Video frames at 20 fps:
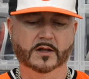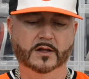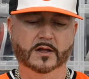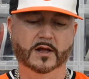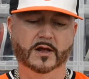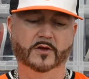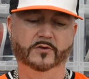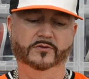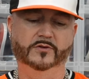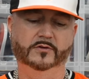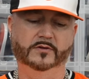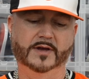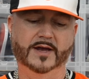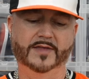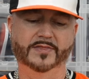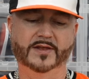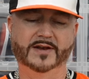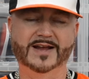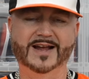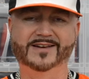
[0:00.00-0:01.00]
I also
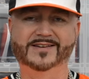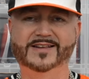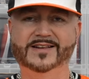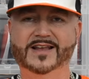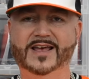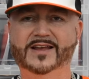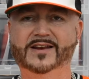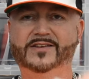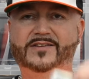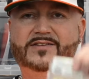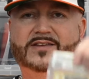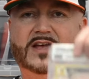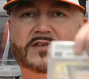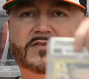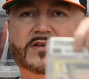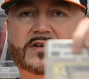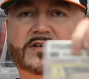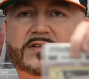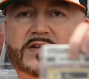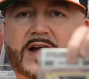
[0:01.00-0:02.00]
got the nineteen
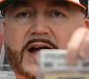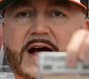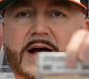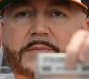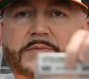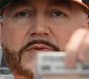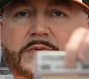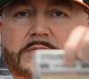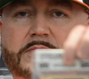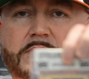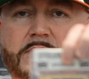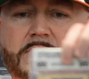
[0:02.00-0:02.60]
eighty-seven Topps